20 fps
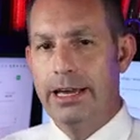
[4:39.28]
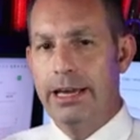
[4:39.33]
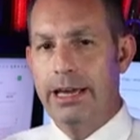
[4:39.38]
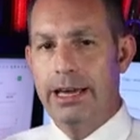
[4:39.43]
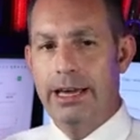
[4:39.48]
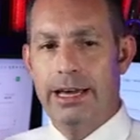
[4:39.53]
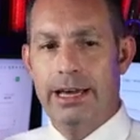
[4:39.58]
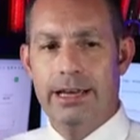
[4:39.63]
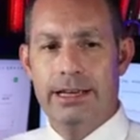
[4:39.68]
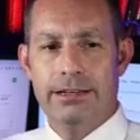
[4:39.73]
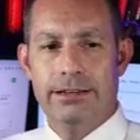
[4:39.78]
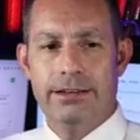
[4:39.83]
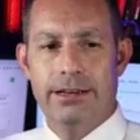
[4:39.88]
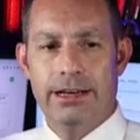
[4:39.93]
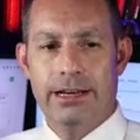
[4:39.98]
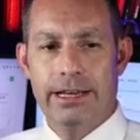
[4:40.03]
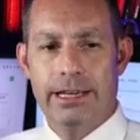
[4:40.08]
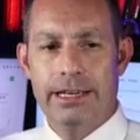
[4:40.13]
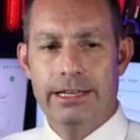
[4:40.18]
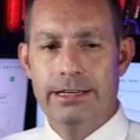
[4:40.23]
And
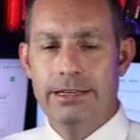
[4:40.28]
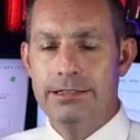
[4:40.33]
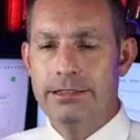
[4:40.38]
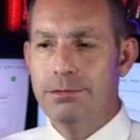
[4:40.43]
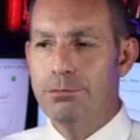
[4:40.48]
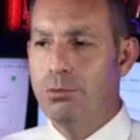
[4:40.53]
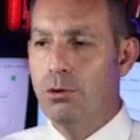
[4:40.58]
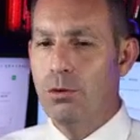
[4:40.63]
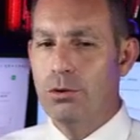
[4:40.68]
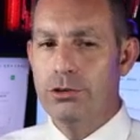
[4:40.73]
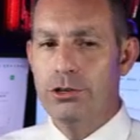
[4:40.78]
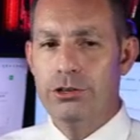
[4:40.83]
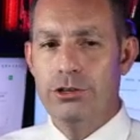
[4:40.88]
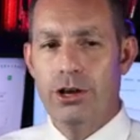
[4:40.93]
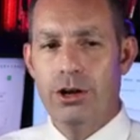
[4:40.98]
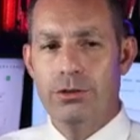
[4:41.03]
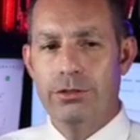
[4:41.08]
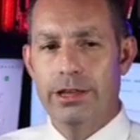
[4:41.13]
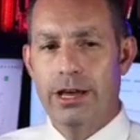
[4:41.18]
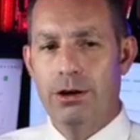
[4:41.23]
it is important to
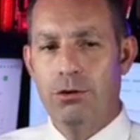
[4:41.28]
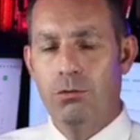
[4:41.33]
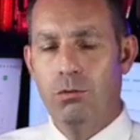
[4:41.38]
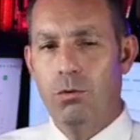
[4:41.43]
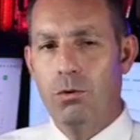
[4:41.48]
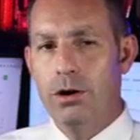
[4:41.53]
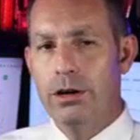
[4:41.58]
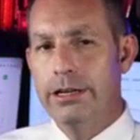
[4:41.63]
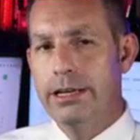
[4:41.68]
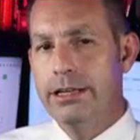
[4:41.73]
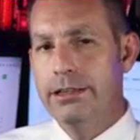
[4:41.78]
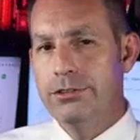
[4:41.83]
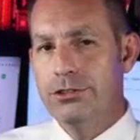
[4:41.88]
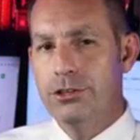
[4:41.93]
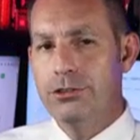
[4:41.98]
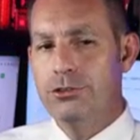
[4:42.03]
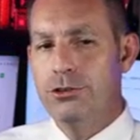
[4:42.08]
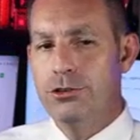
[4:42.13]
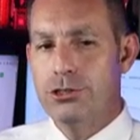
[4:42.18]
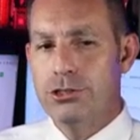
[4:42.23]
note that one
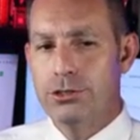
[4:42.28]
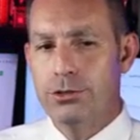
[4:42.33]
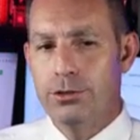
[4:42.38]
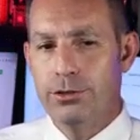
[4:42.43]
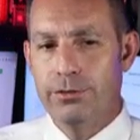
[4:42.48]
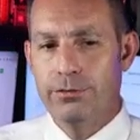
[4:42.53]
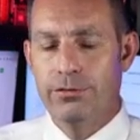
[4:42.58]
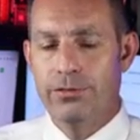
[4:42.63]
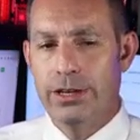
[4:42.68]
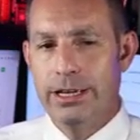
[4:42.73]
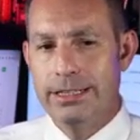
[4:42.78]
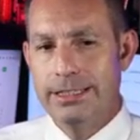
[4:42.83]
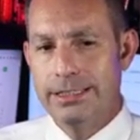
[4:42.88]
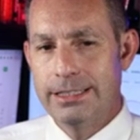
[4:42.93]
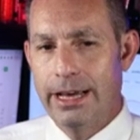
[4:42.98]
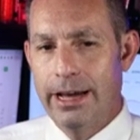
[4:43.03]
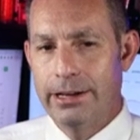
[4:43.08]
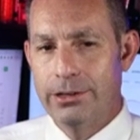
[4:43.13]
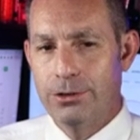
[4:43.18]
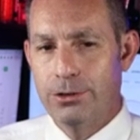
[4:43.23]
institutional
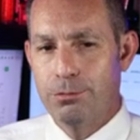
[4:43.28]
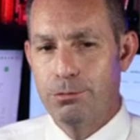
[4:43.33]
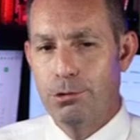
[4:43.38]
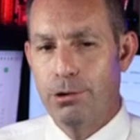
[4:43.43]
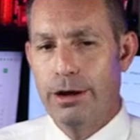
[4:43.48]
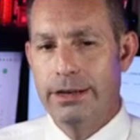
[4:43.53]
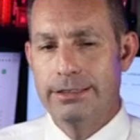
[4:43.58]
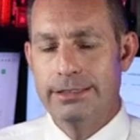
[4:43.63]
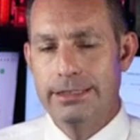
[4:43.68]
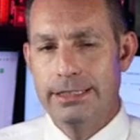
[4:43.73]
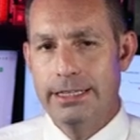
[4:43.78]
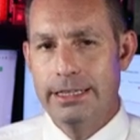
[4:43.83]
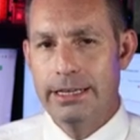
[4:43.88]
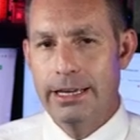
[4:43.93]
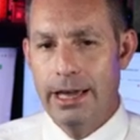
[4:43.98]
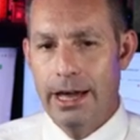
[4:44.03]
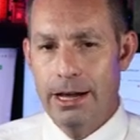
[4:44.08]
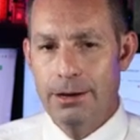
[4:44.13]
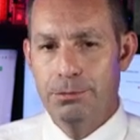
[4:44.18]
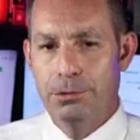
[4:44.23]
insider, Prestige
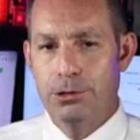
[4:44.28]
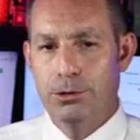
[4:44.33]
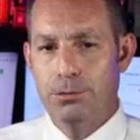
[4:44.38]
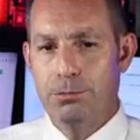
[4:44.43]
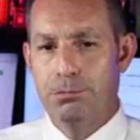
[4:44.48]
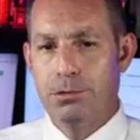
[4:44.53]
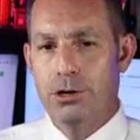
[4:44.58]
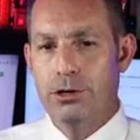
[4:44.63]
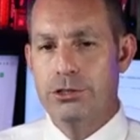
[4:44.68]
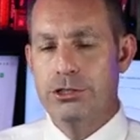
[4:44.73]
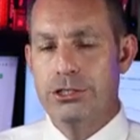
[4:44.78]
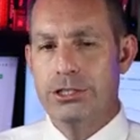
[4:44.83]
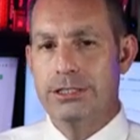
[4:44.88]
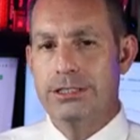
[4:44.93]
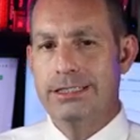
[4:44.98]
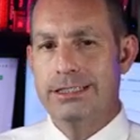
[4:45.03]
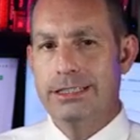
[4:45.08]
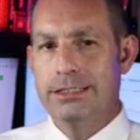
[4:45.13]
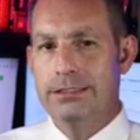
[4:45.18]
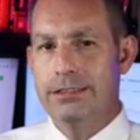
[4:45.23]
Capital, purchased
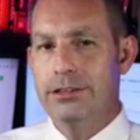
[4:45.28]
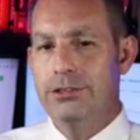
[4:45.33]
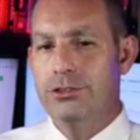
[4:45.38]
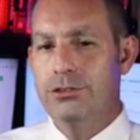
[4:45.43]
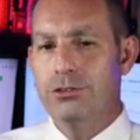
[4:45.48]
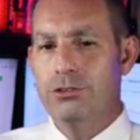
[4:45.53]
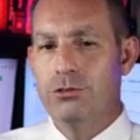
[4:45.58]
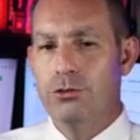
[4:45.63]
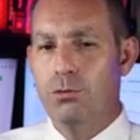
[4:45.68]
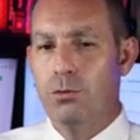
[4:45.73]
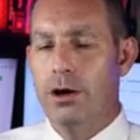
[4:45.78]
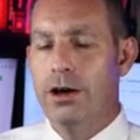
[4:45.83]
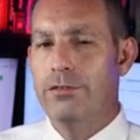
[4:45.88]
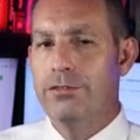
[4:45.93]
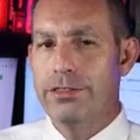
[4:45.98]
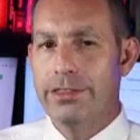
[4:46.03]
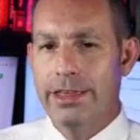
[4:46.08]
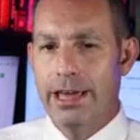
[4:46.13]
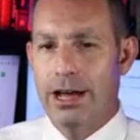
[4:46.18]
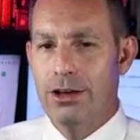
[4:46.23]

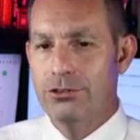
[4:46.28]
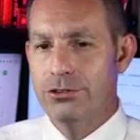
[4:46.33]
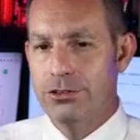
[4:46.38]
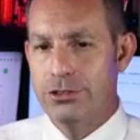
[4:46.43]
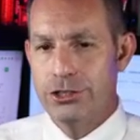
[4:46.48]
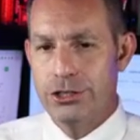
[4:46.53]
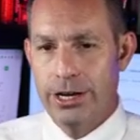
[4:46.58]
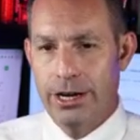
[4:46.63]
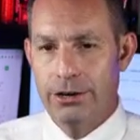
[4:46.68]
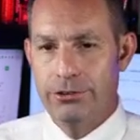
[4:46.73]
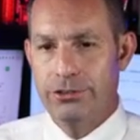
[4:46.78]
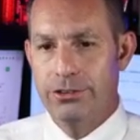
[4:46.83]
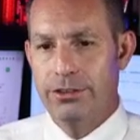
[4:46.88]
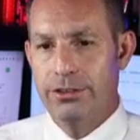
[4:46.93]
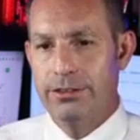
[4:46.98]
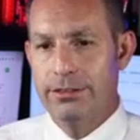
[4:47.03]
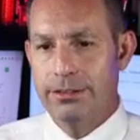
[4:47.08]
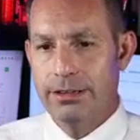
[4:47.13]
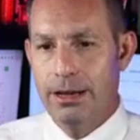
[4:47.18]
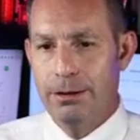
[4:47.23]
612,000 shares of
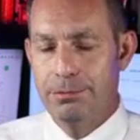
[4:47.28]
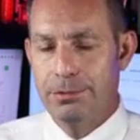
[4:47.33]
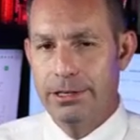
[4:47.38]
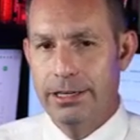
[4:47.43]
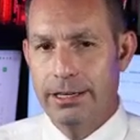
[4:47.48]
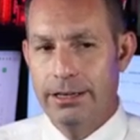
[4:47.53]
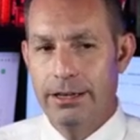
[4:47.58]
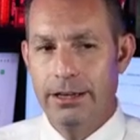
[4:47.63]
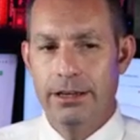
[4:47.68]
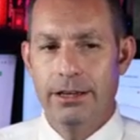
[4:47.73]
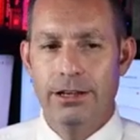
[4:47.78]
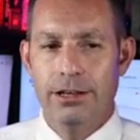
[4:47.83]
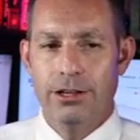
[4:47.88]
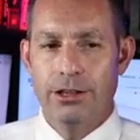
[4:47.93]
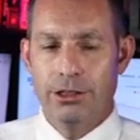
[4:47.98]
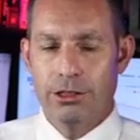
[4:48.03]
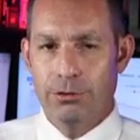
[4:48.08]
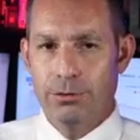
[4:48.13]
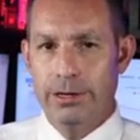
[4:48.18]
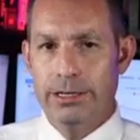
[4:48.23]
this company
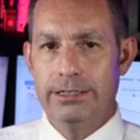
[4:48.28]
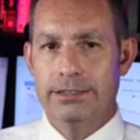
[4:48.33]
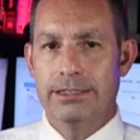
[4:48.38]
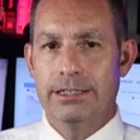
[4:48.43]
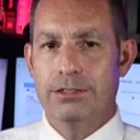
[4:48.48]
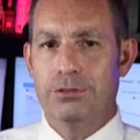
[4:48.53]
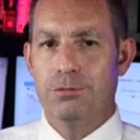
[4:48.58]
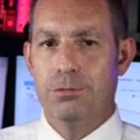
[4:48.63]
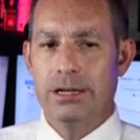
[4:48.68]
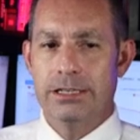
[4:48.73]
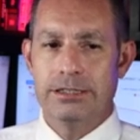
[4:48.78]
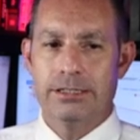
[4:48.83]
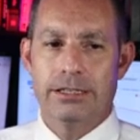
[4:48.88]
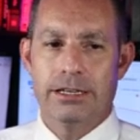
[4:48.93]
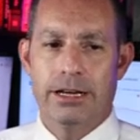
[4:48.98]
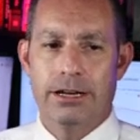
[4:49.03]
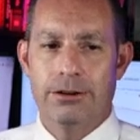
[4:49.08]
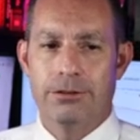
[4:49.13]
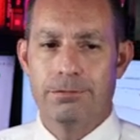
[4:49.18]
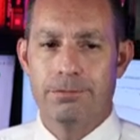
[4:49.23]
3 to 6 months
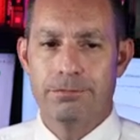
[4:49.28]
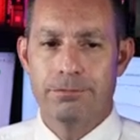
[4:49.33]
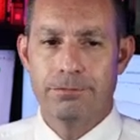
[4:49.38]
ago.